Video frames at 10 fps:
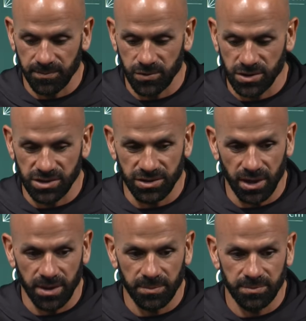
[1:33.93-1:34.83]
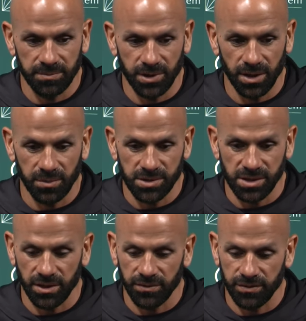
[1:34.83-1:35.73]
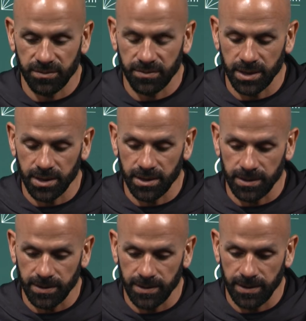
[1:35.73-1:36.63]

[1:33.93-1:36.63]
just dumb, dumb stuff uh,